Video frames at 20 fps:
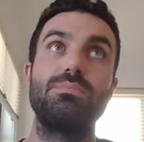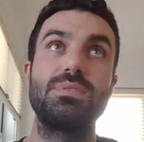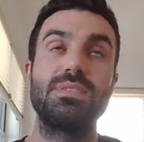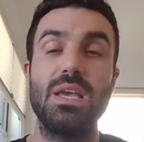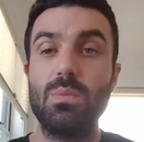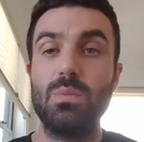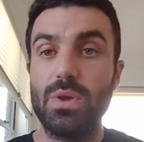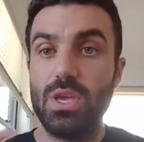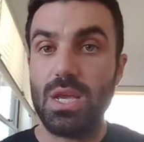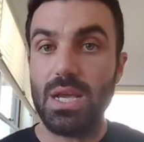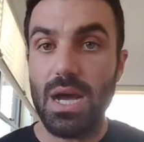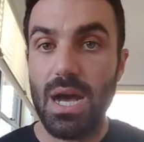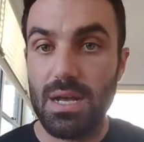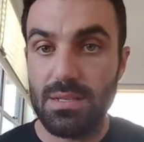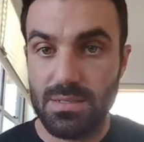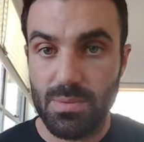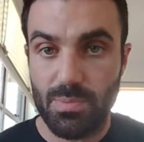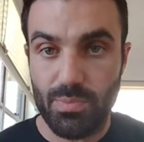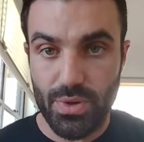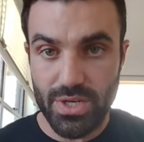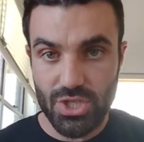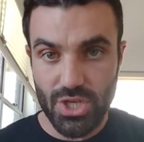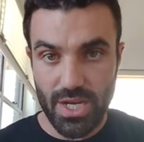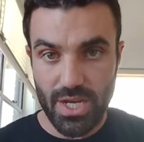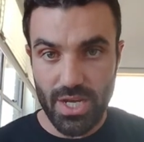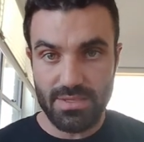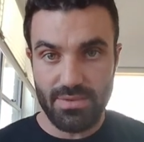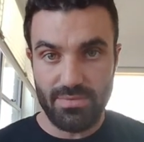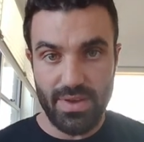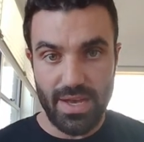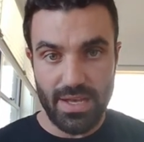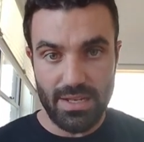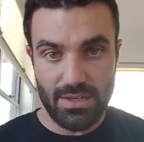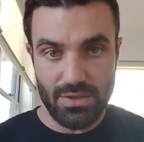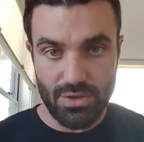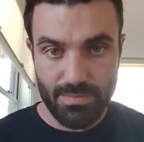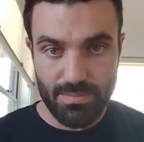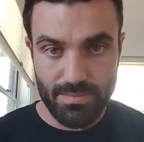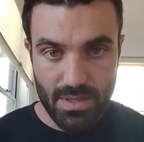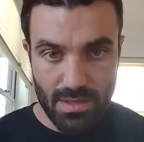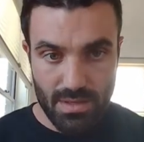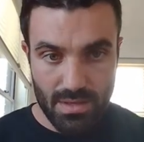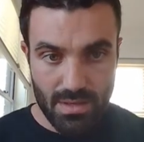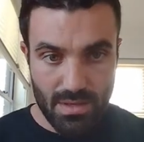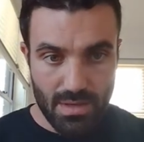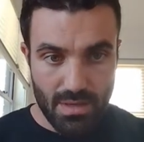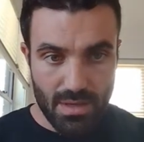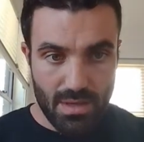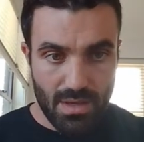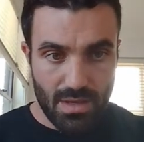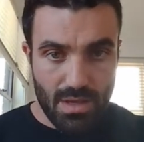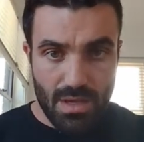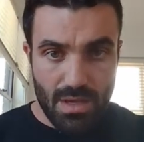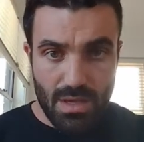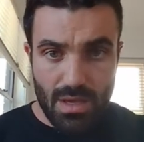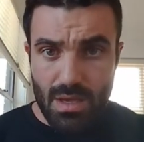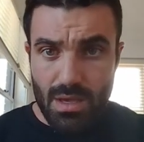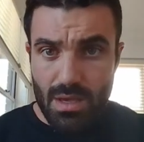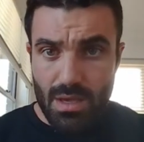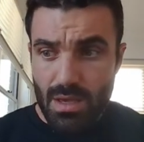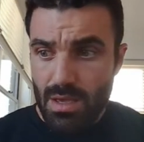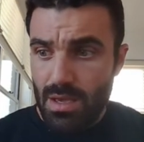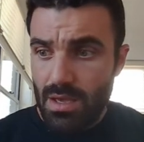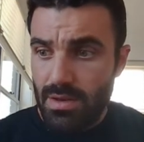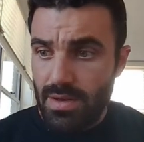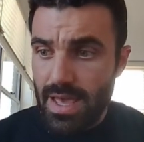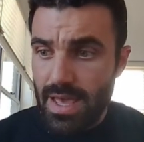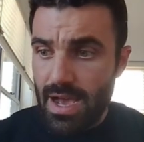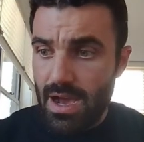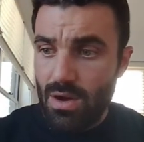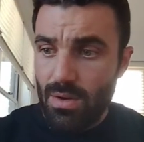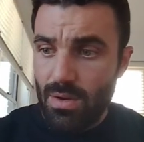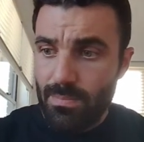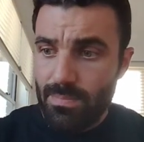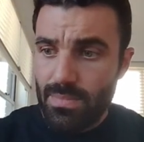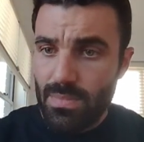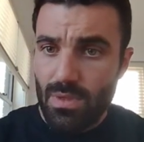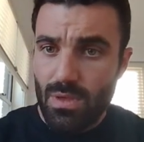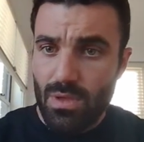Same way your car depreciates in value. Now,